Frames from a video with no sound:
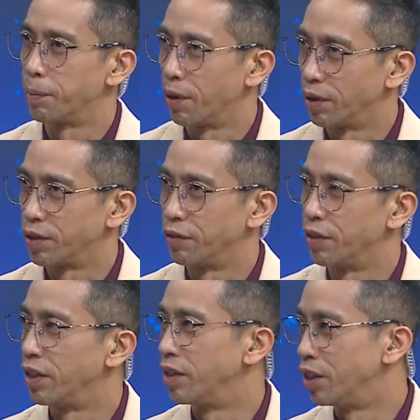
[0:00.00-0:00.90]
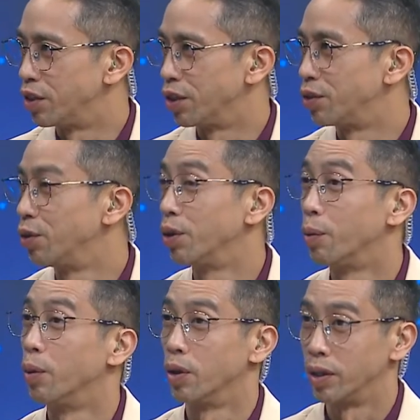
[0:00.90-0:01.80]
parts of Indonesia to the
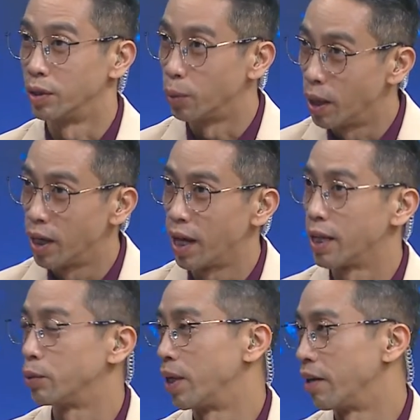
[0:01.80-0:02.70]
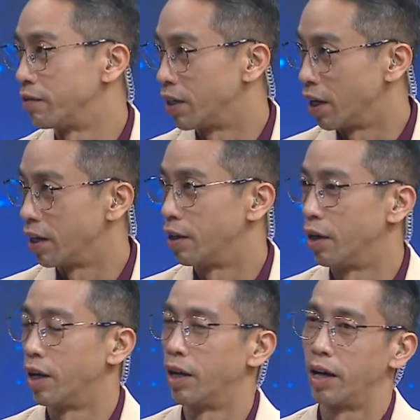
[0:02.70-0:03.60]
world, as well as we have done
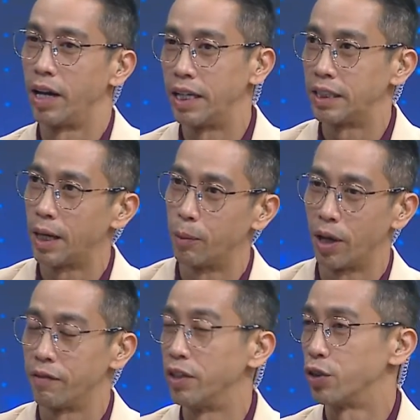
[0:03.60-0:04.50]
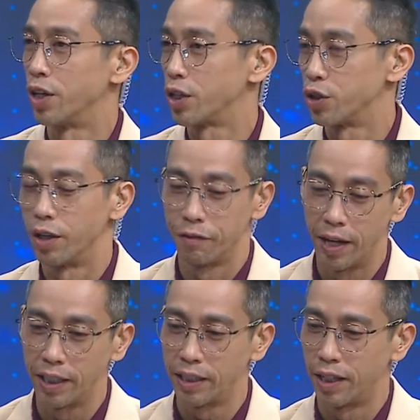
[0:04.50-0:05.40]
anytime we have international events.